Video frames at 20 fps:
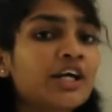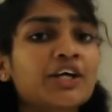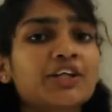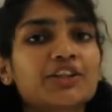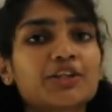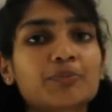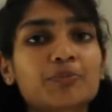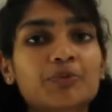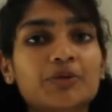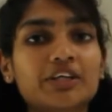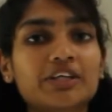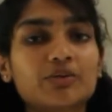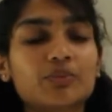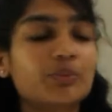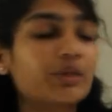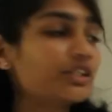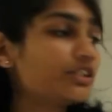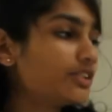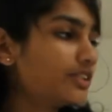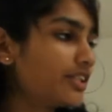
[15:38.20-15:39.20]

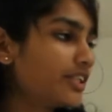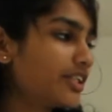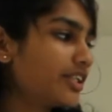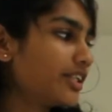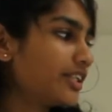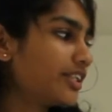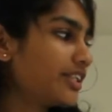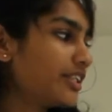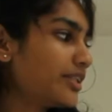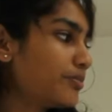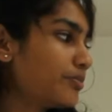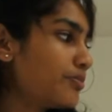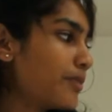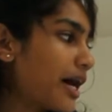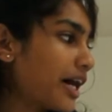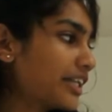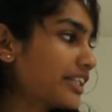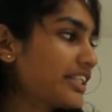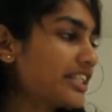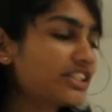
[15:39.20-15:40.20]
The
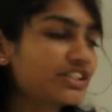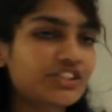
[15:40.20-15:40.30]
marketing